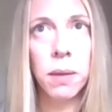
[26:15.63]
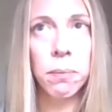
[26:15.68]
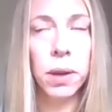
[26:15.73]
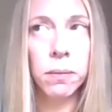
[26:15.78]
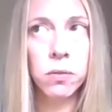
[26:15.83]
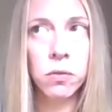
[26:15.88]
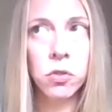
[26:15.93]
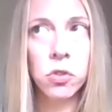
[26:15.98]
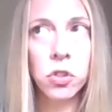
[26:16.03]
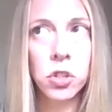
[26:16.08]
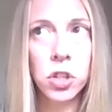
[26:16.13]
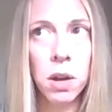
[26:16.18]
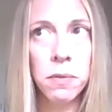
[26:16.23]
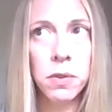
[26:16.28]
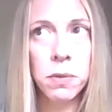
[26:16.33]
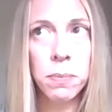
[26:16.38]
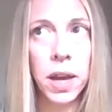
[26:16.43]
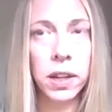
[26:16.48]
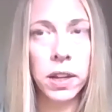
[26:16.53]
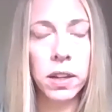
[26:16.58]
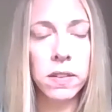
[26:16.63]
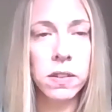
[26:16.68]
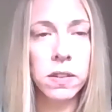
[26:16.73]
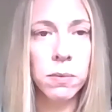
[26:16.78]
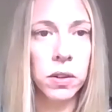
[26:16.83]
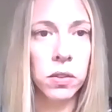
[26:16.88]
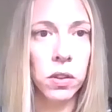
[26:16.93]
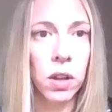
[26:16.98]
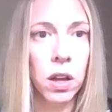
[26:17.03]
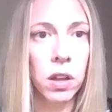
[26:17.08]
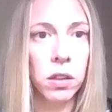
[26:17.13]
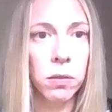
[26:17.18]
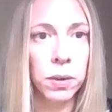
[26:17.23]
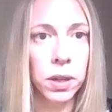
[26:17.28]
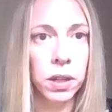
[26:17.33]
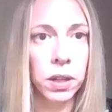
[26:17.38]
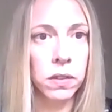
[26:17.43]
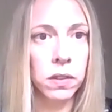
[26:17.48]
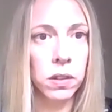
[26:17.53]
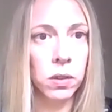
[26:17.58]
but jumped back into mental health
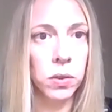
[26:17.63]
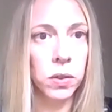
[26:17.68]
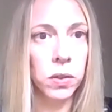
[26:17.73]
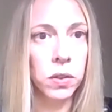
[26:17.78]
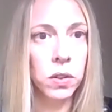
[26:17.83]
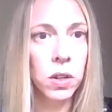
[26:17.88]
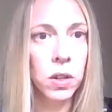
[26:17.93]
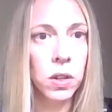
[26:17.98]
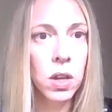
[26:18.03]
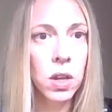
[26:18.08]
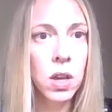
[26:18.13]
because there was